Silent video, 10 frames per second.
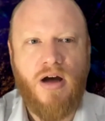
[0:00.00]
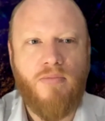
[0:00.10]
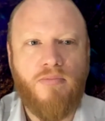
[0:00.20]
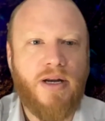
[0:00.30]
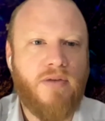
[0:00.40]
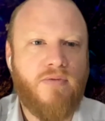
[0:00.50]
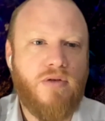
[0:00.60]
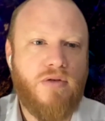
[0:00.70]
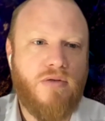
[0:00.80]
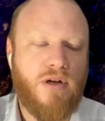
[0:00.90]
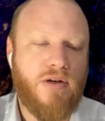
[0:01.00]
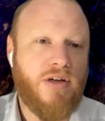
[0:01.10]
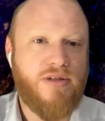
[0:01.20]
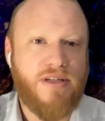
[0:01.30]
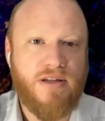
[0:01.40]
But if you are
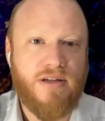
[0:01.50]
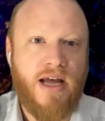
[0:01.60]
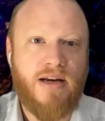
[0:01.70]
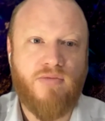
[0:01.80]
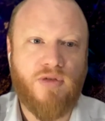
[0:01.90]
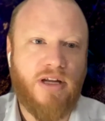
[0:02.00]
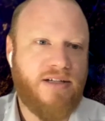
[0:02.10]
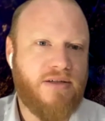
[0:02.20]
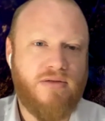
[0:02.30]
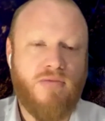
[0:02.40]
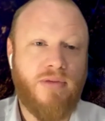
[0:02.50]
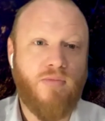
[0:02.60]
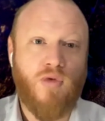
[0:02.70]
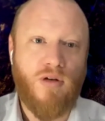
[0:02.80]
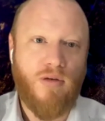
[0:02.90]
interested in that and would like to know a
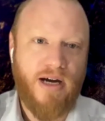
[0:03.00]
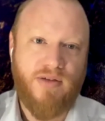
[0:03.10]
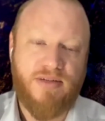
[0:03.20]
bit more about